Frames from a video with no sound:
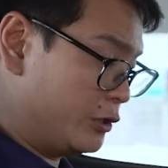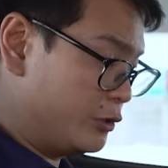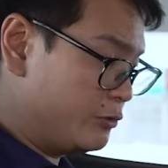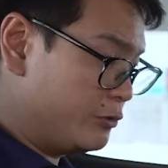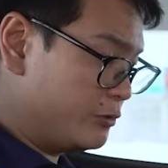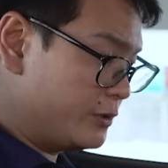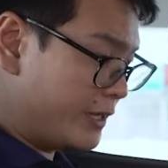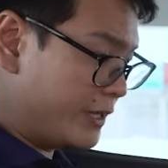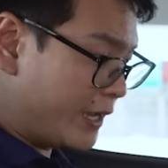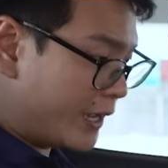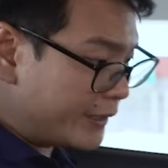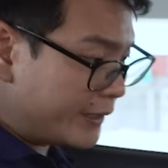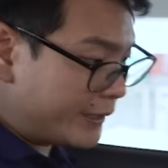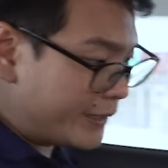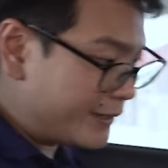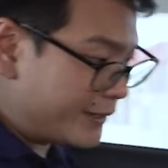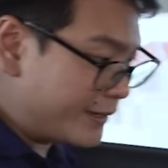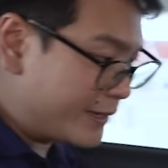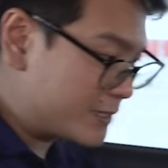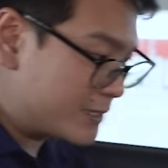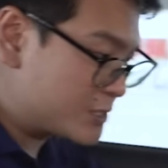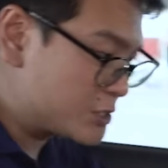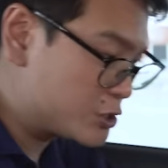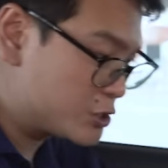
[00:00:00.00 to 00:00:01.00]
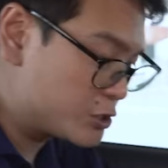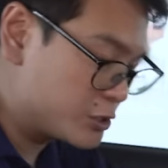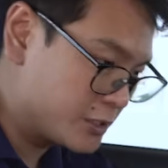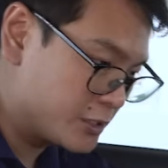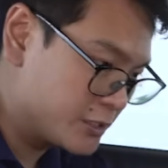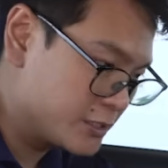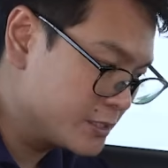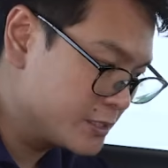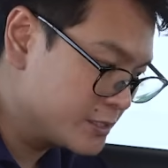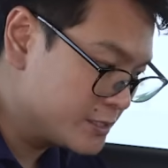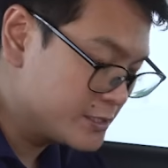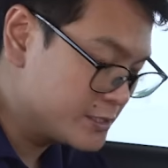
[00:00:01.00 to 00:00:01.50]
do get an extra
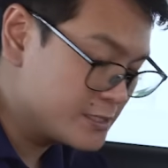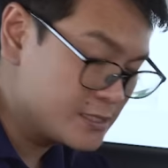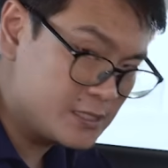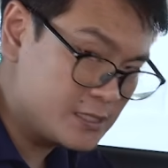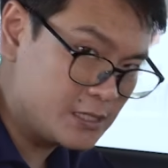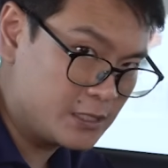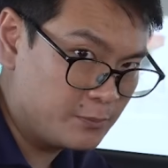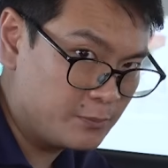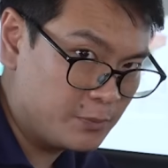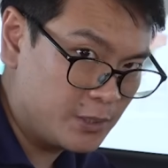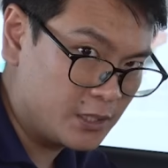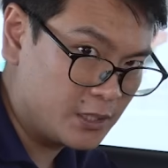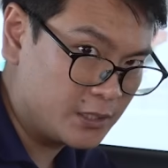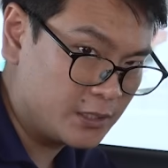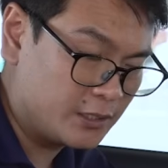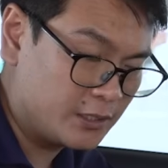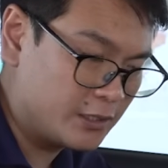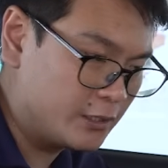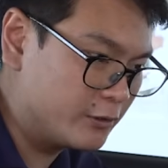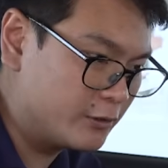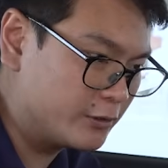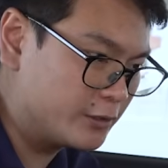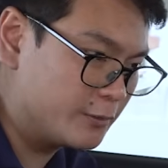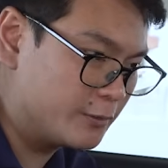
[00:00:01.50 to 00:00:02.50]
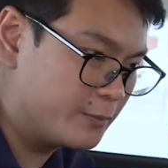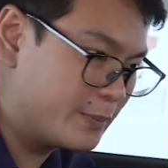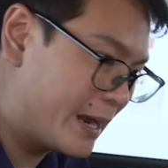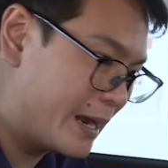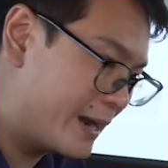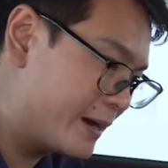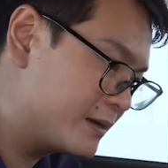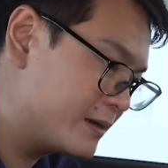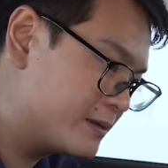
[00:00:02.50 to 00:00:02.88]
seat pocket here at the back.